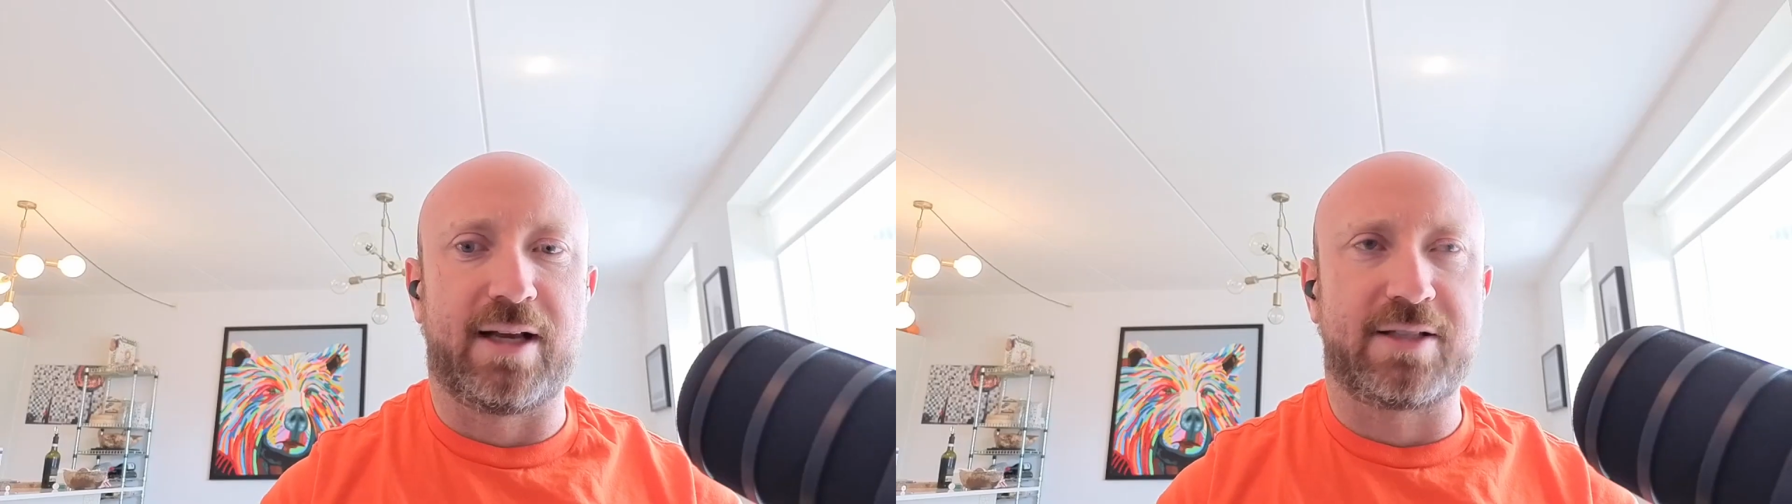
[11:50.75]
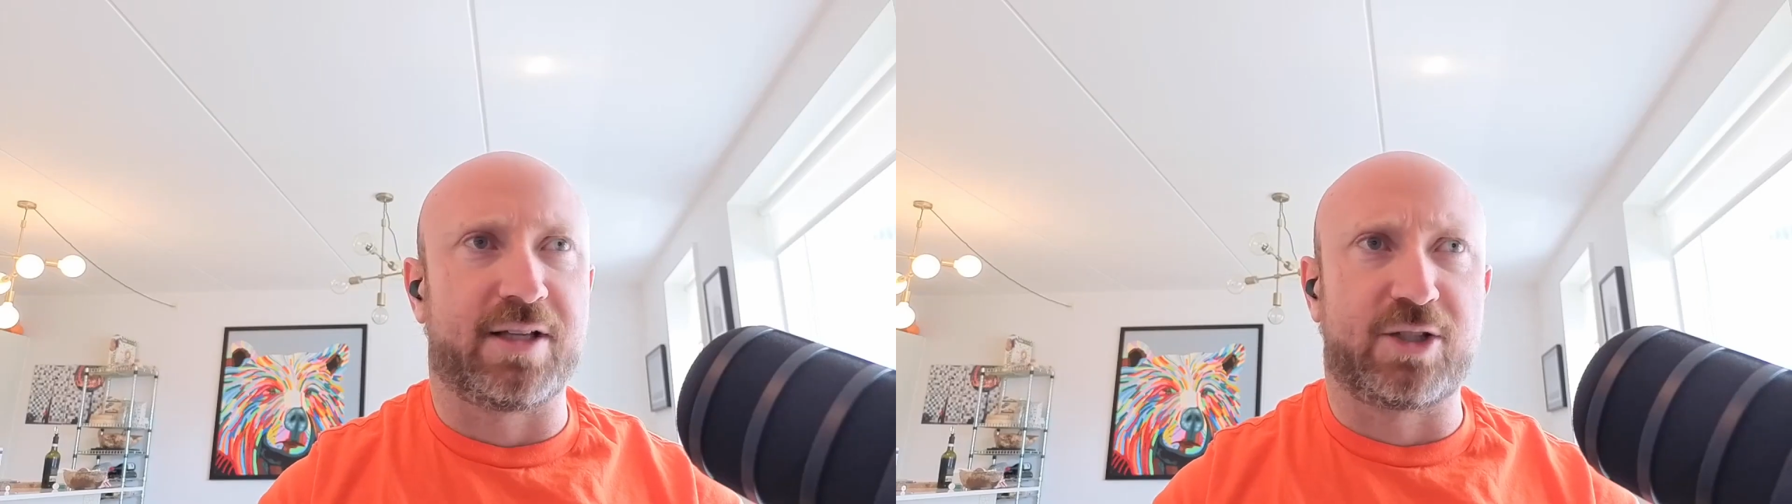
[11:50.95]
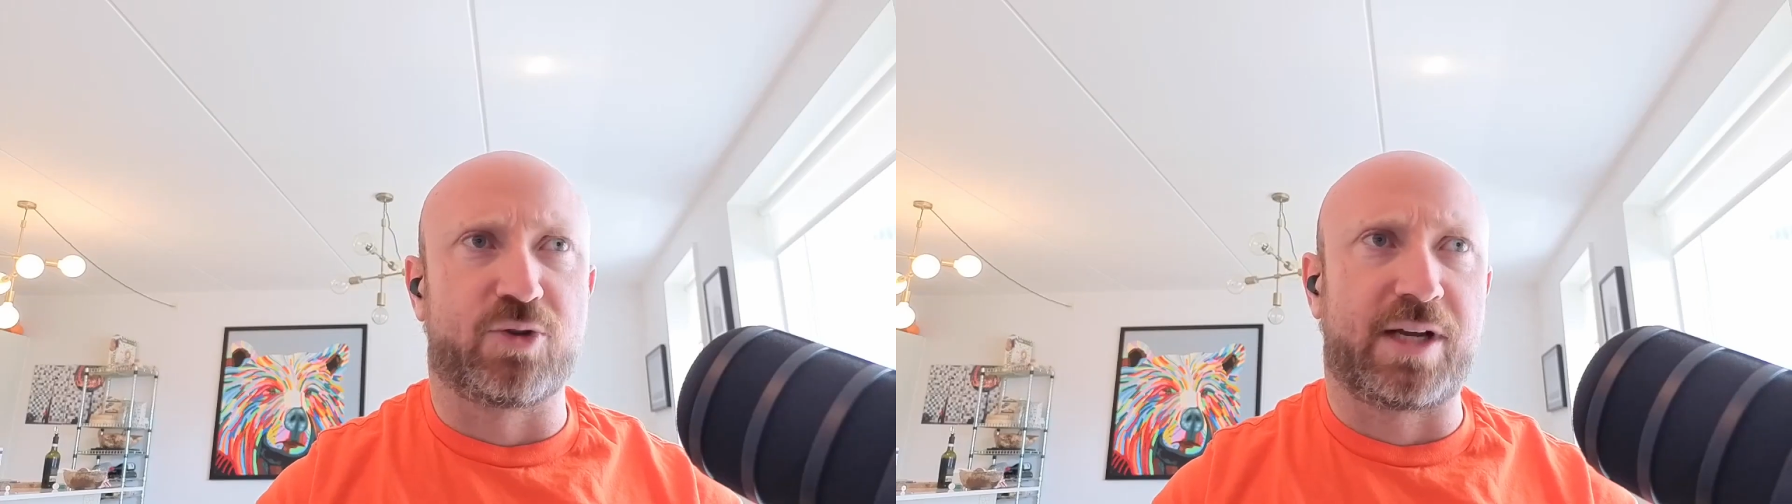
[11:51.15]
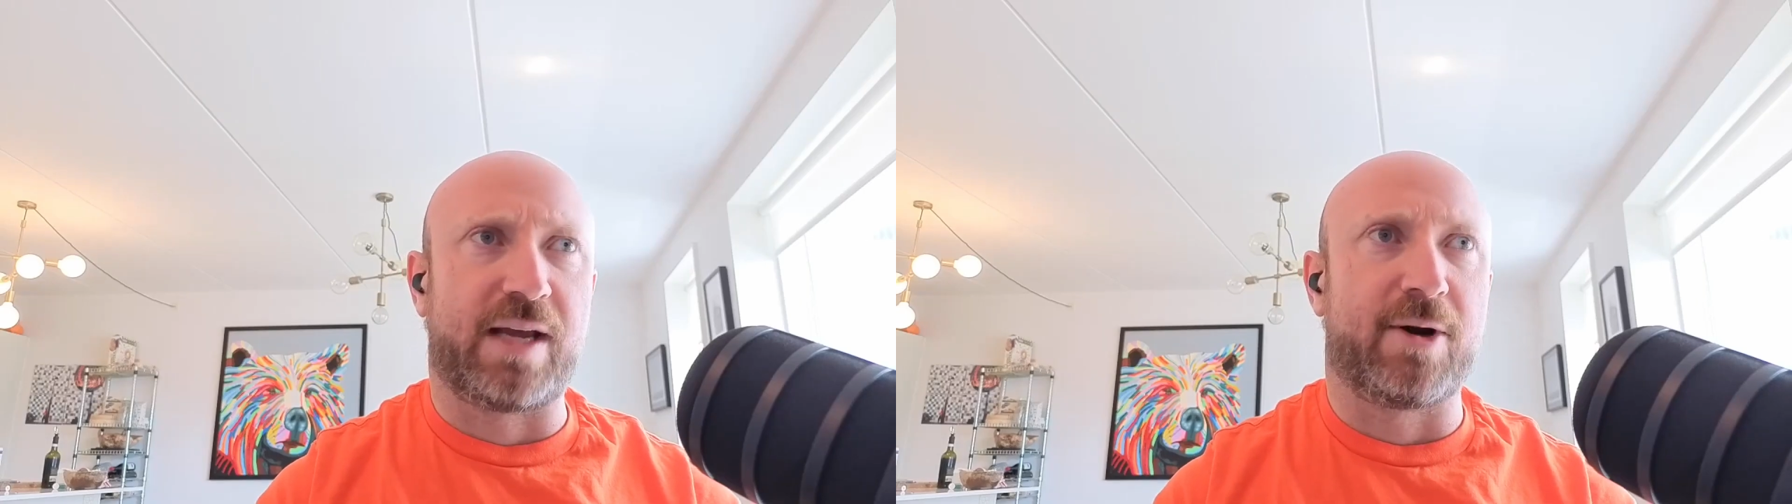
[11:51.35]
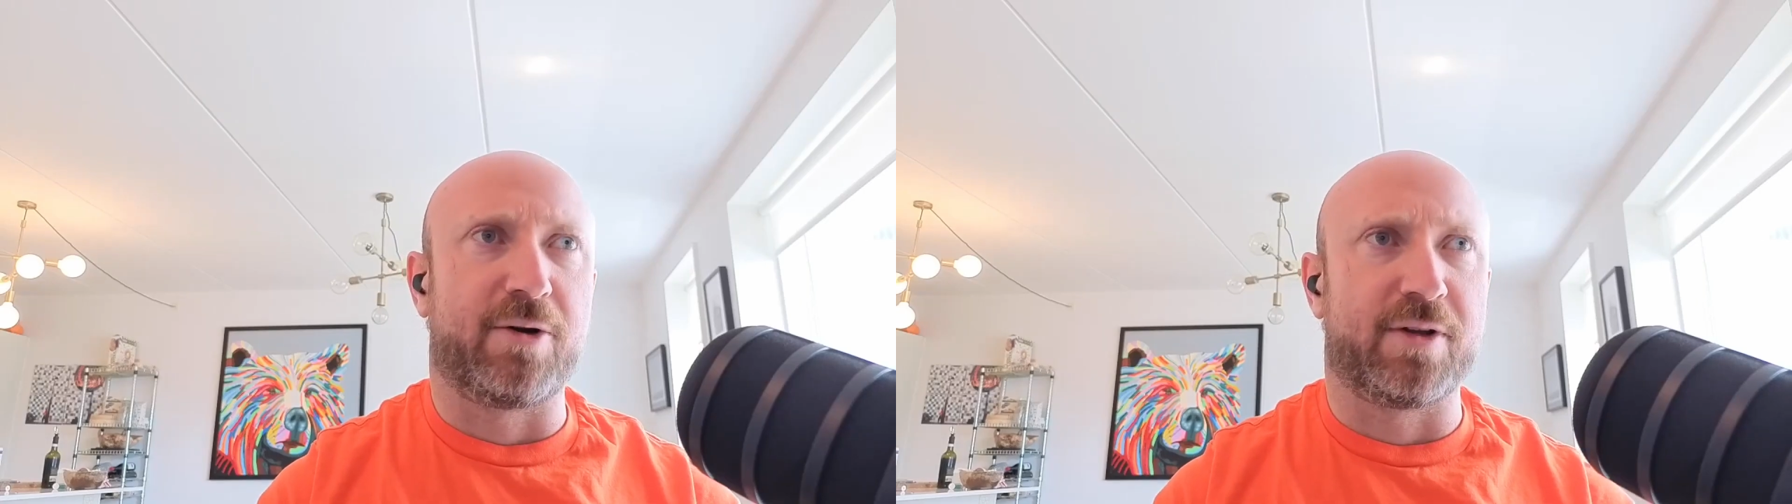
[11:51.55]
lesson that sort of
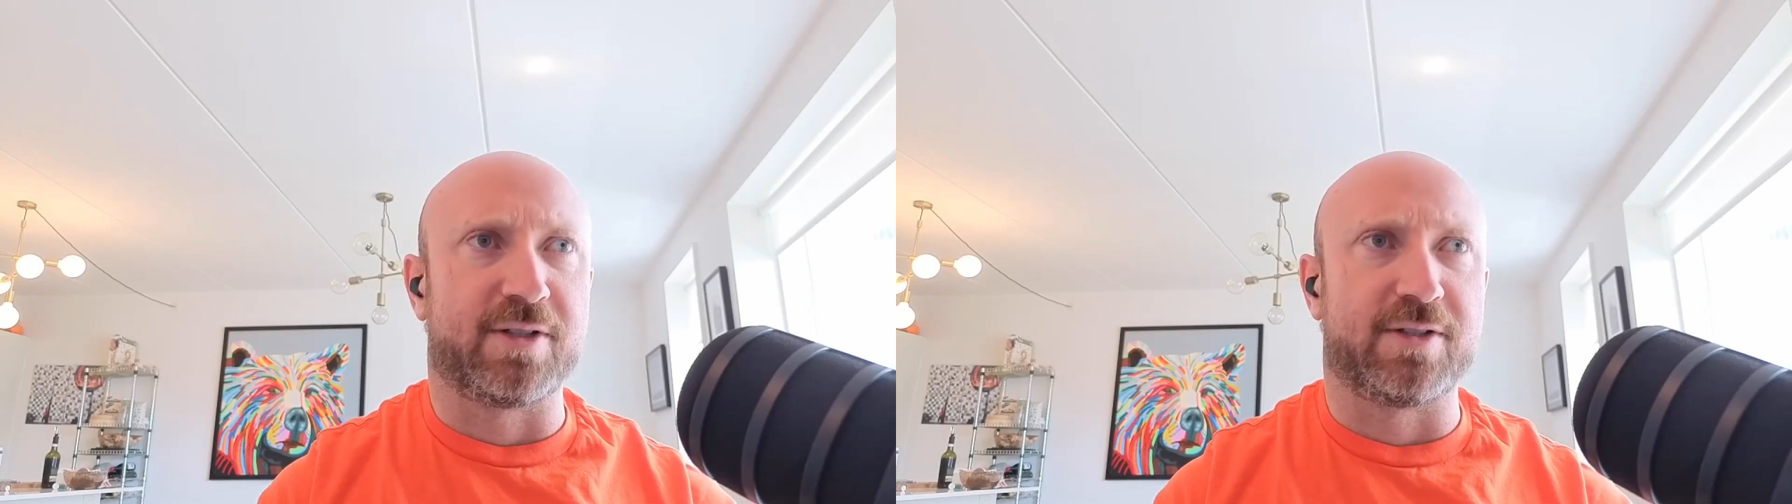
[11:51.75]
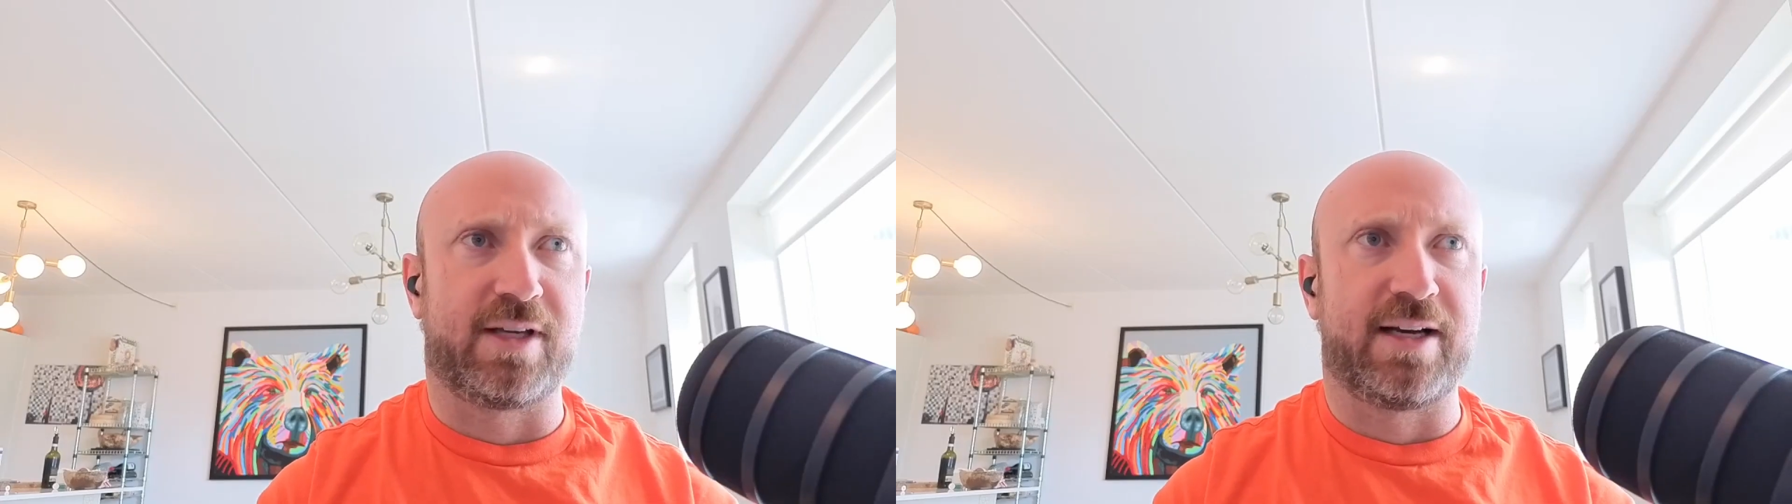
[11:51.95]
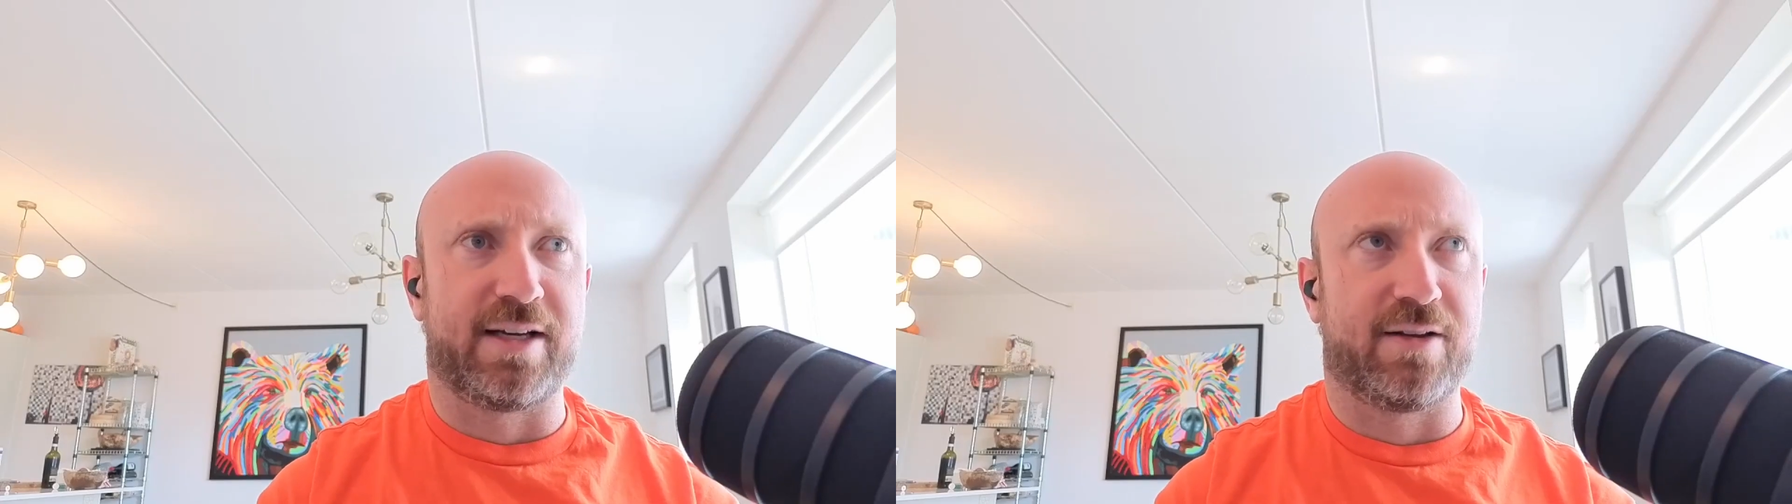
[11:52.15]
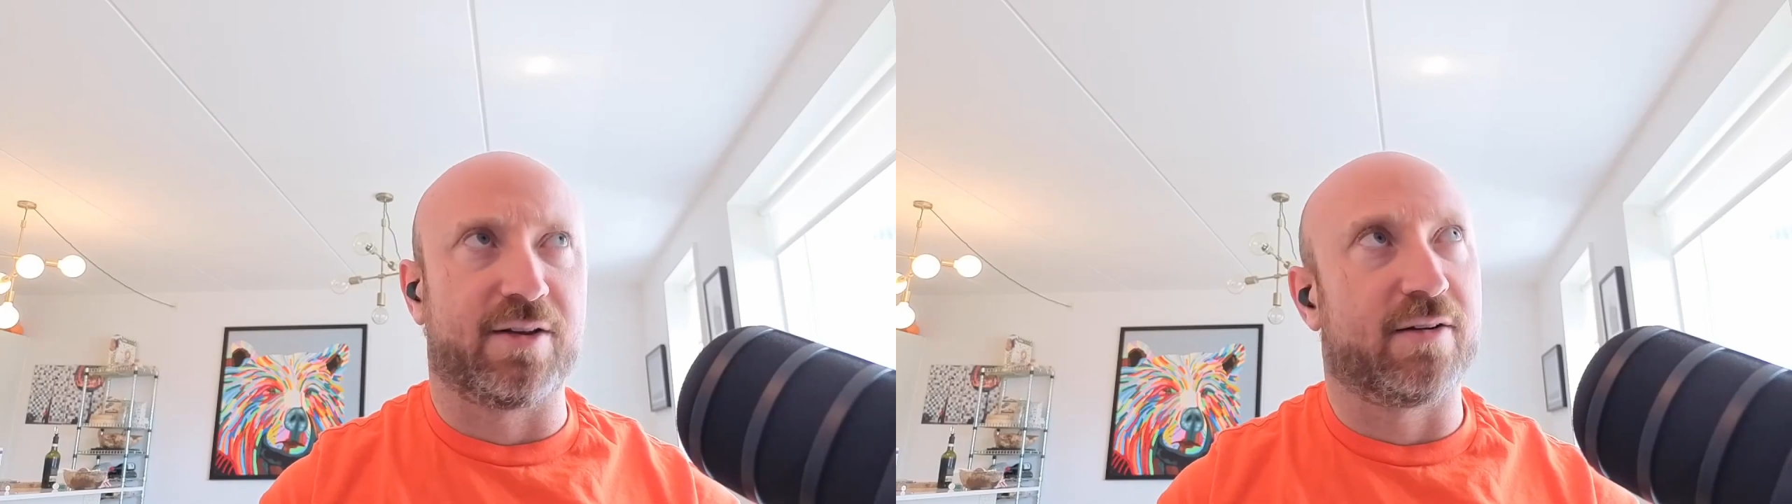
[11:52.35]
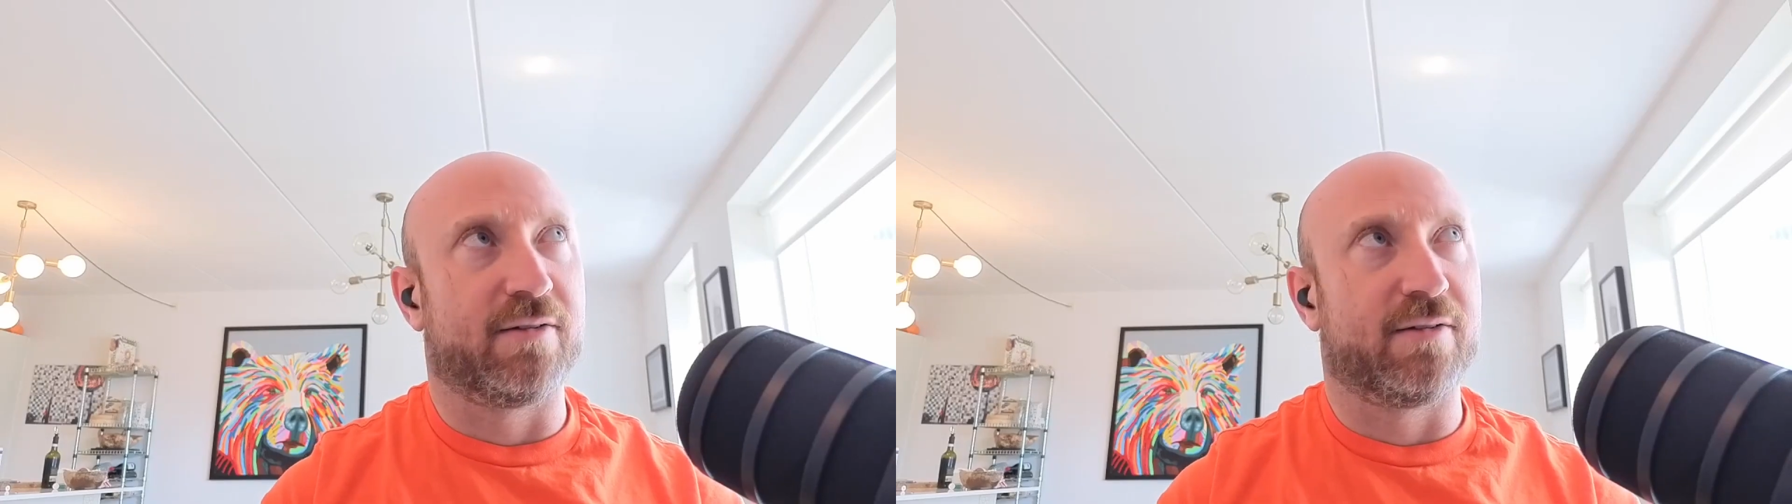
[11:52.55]
came out of this is the idea that,